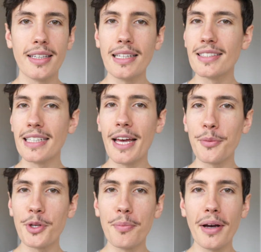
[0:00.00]
That
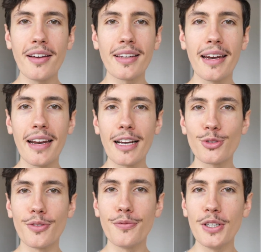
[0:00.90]
said, what you might not get in
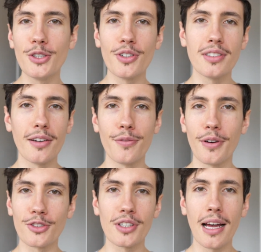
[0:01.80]
extra features and
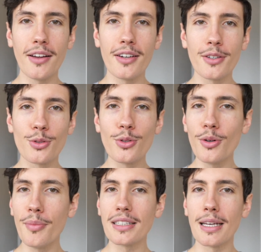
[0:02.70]
functionality,
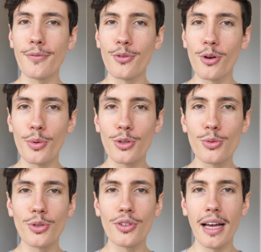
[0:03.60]
Google makes up for with
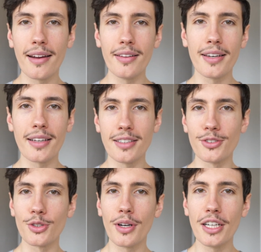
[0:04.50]
Google Analytics
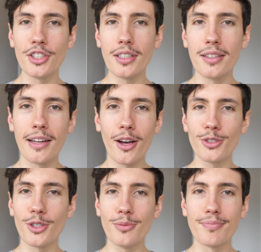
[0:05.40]
integration, and
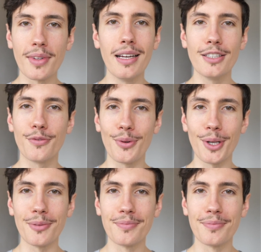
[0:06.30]
also, it's free.